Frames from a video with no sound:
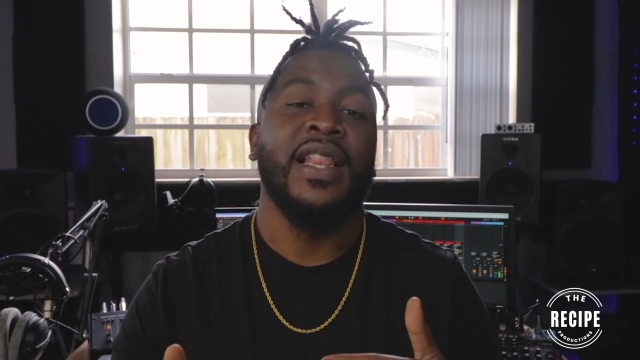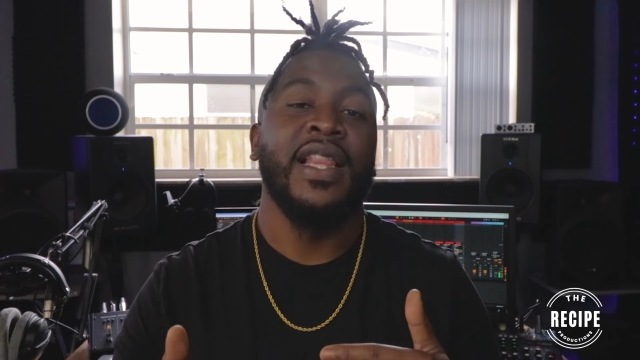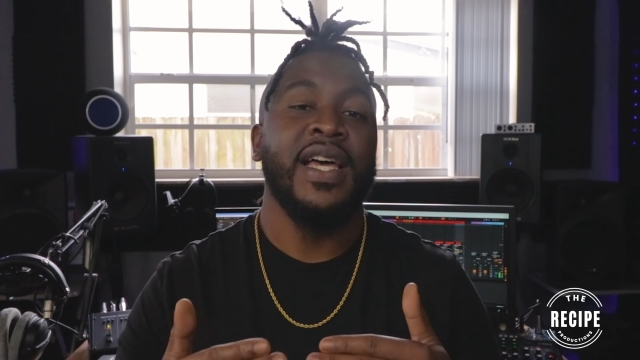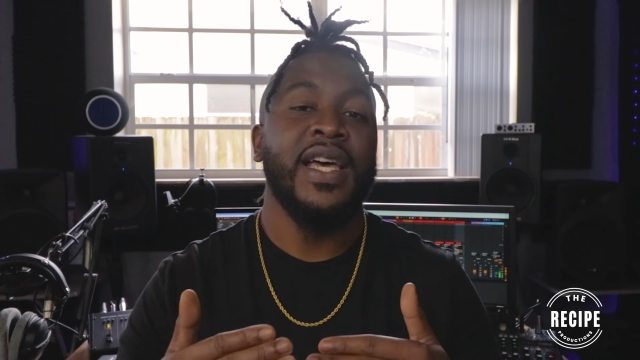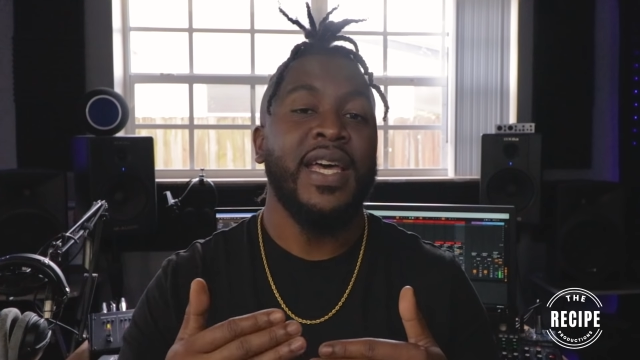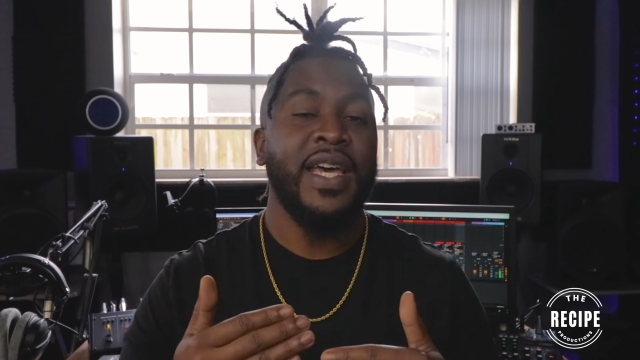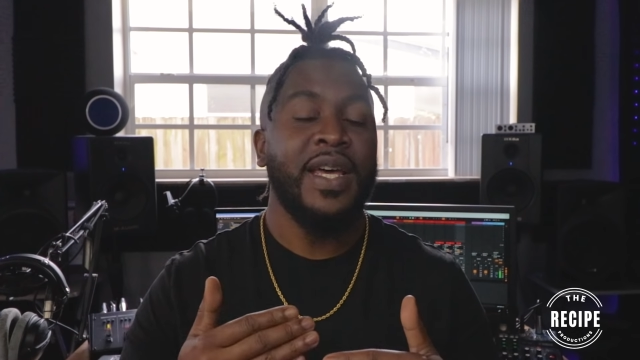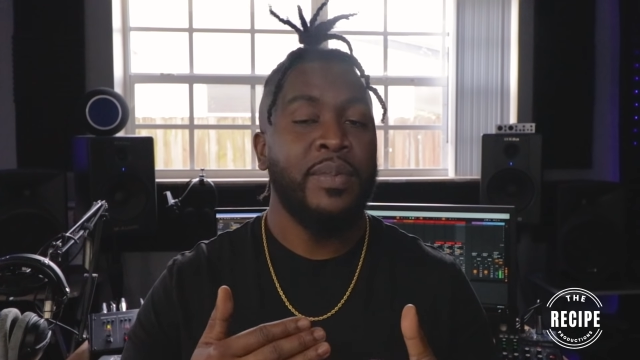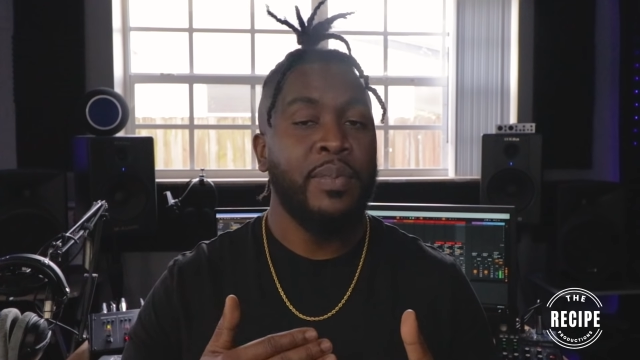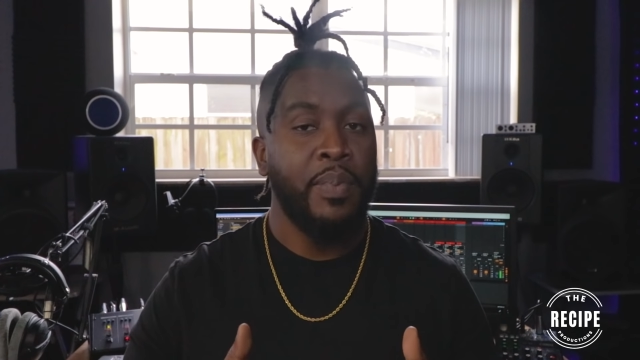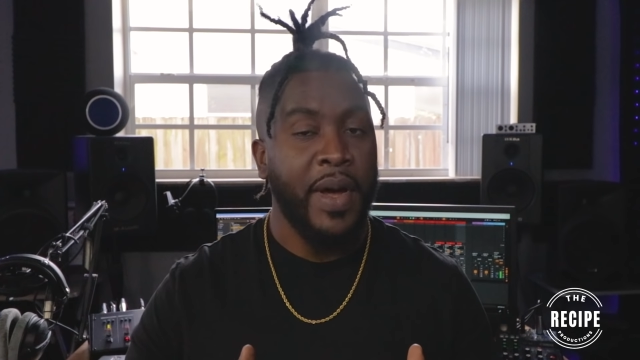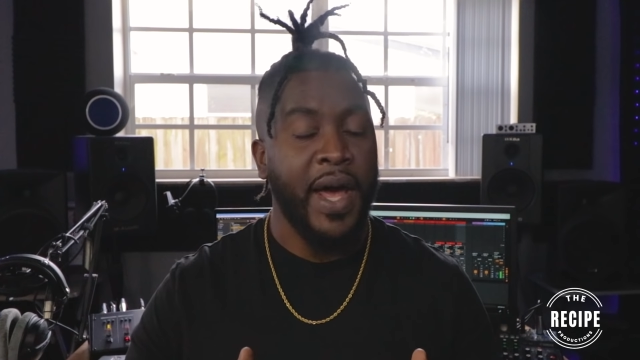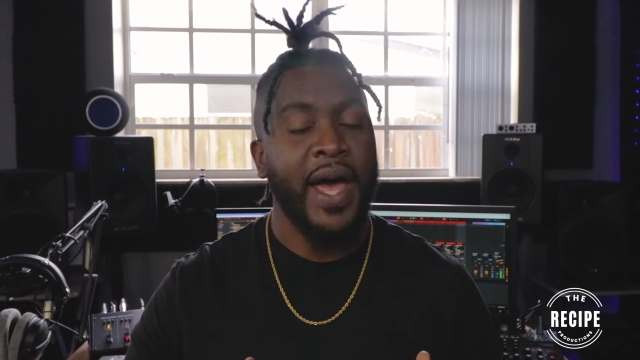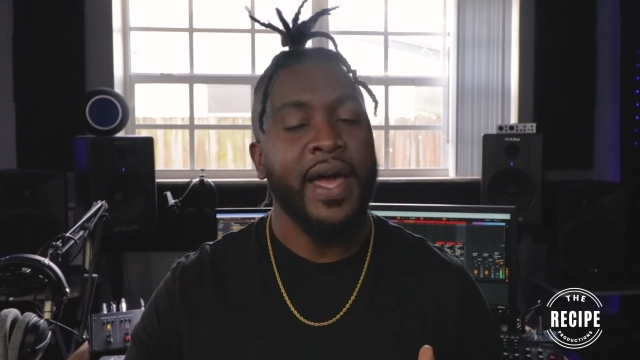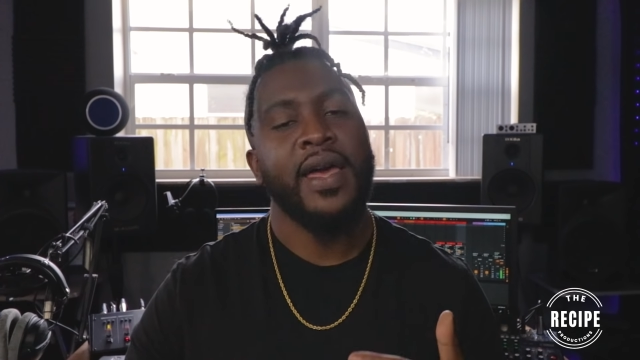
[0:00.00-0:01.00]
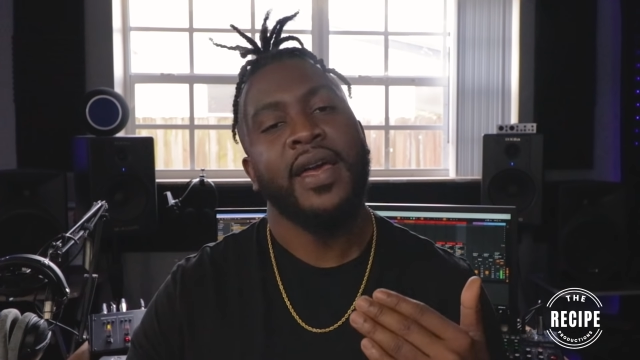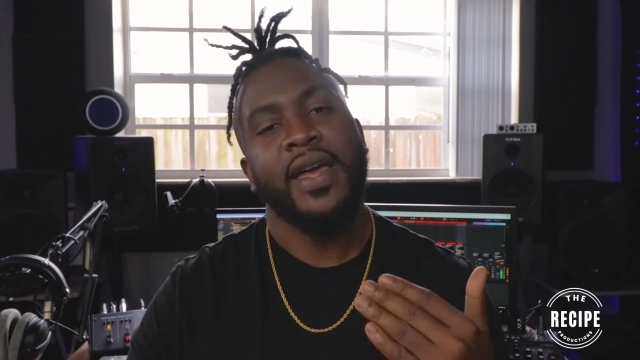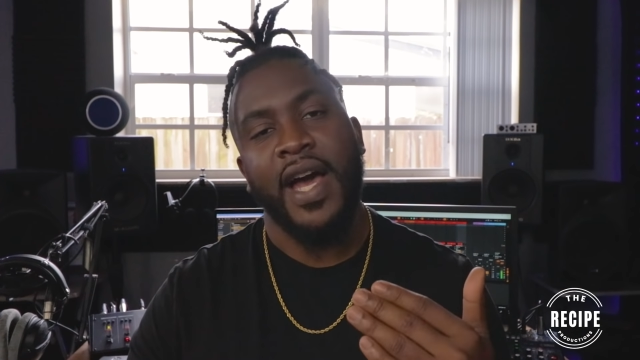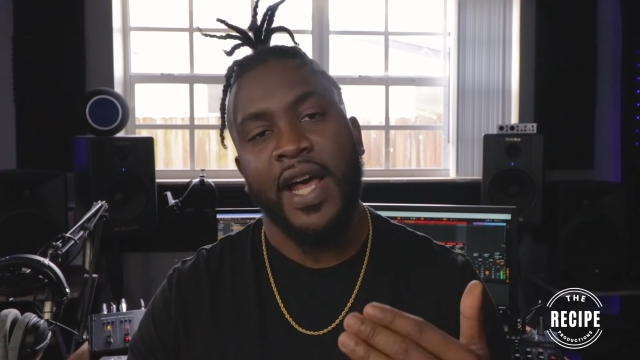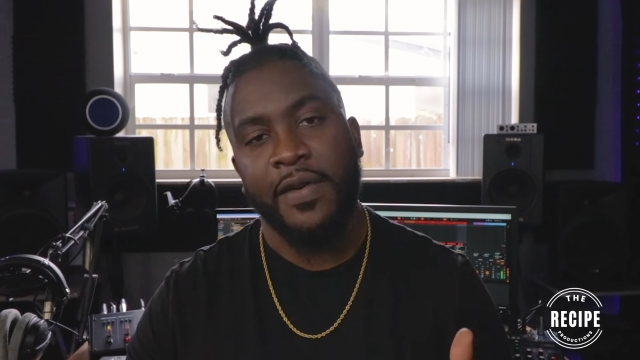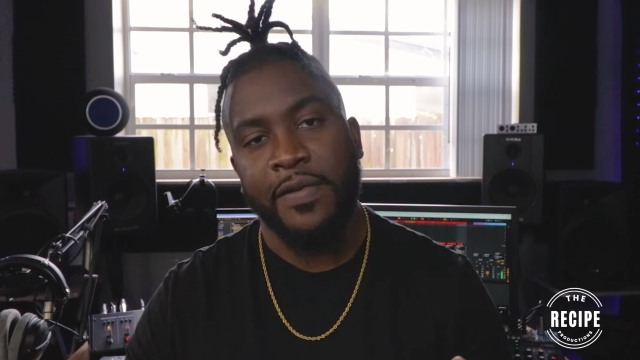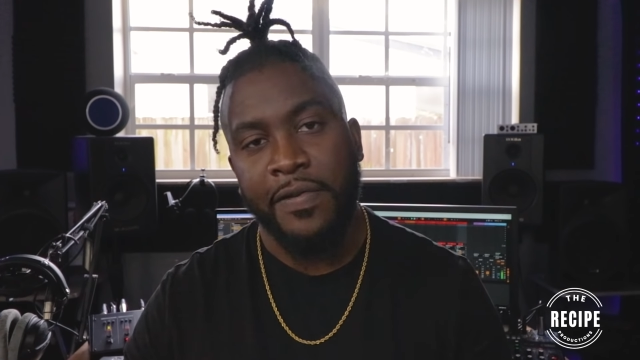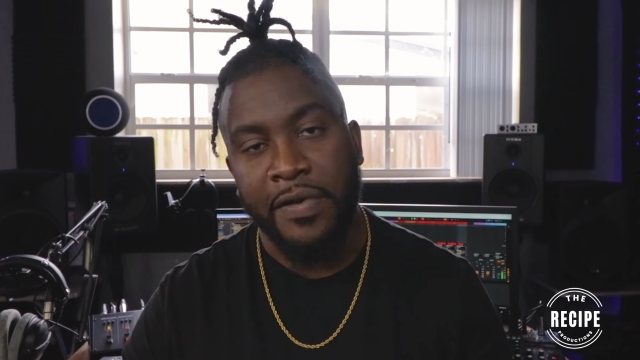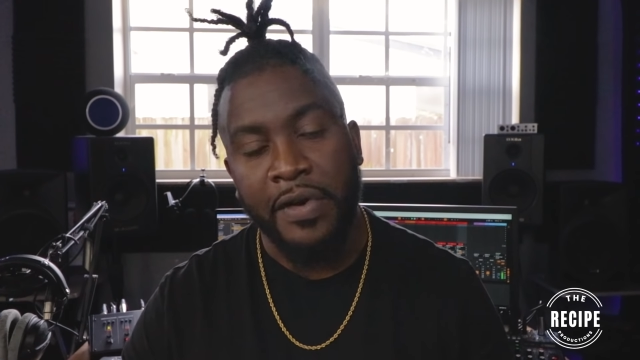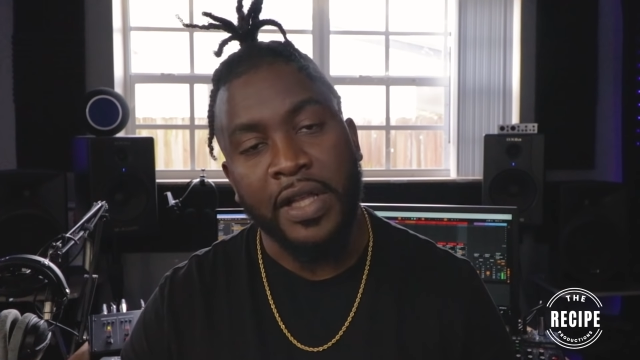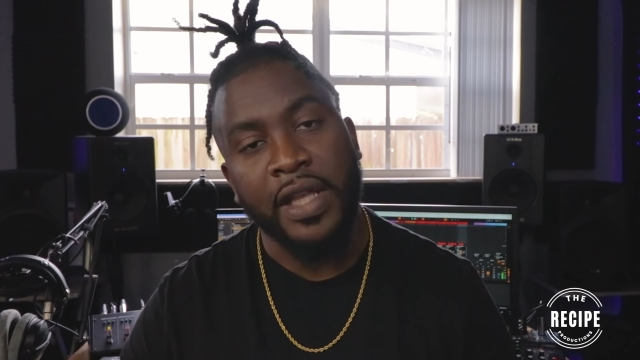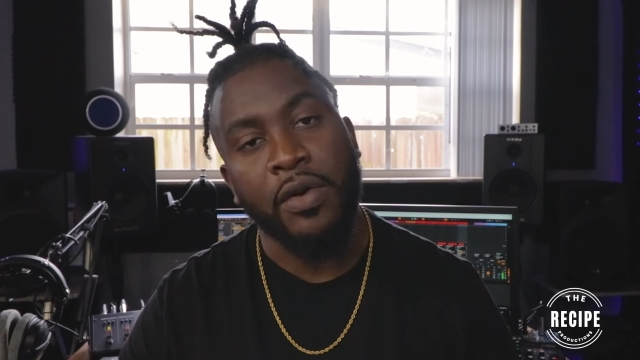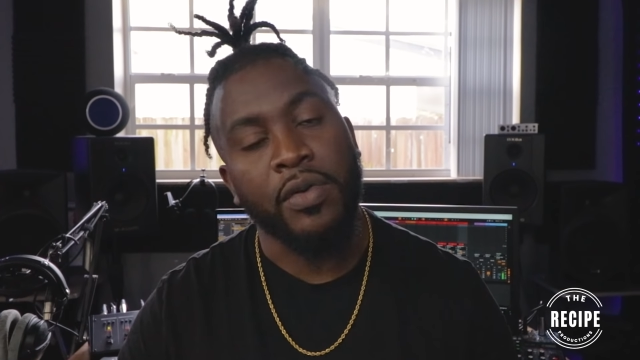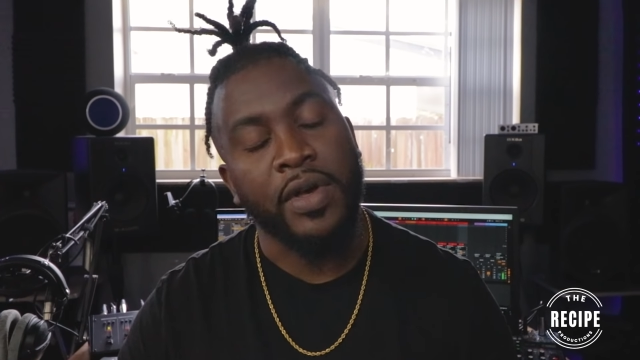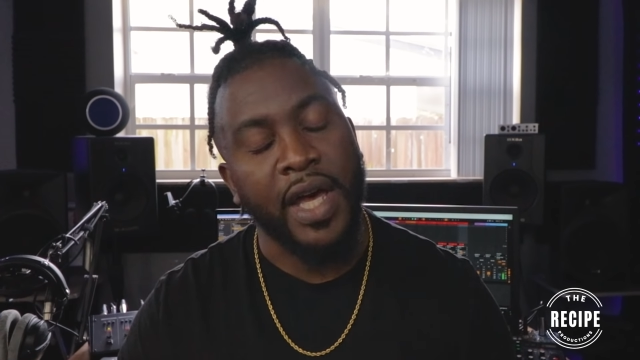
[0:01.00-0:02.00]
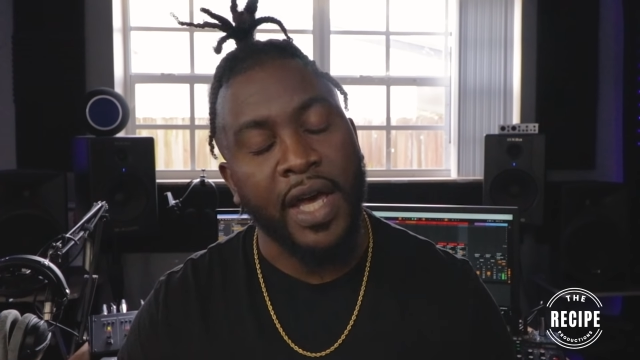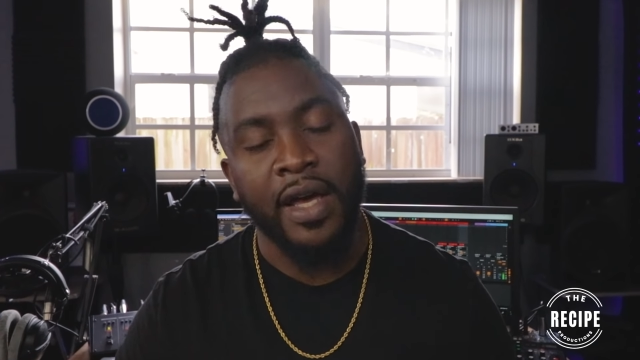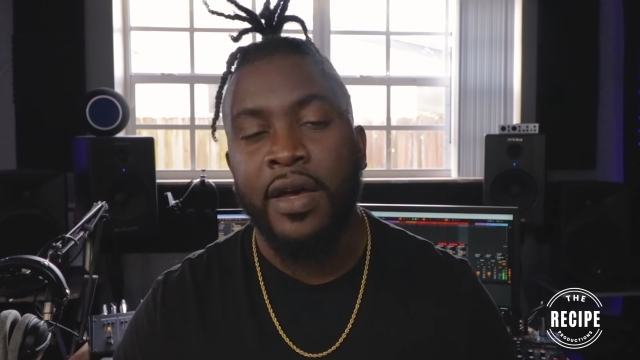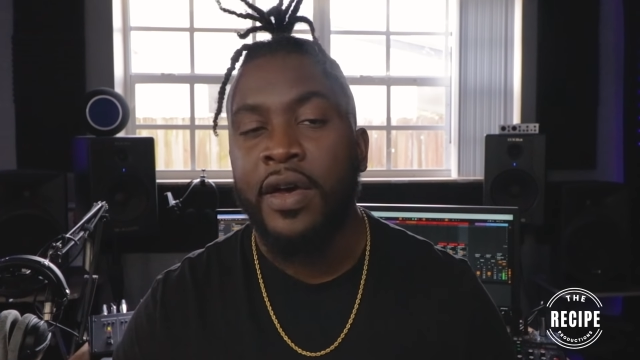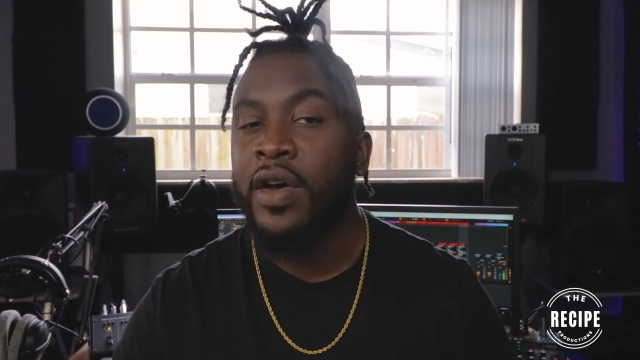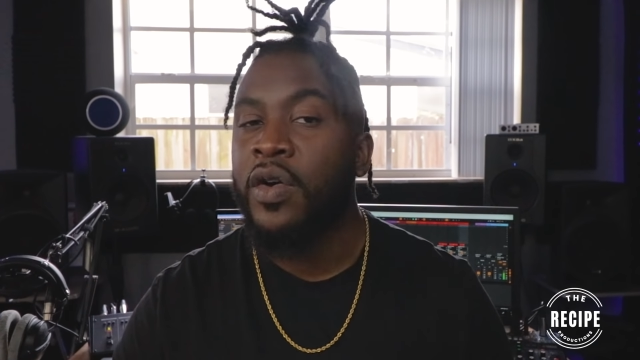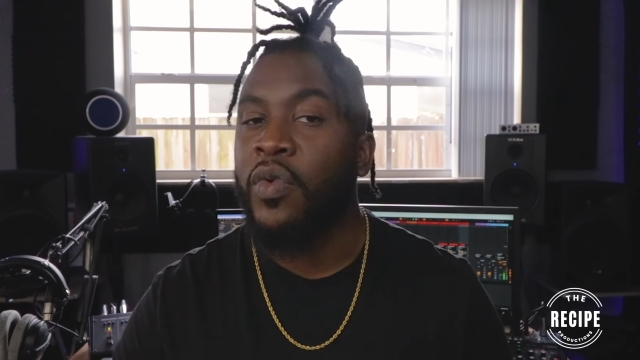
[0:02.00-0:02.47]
laid back kind of feeling, okay?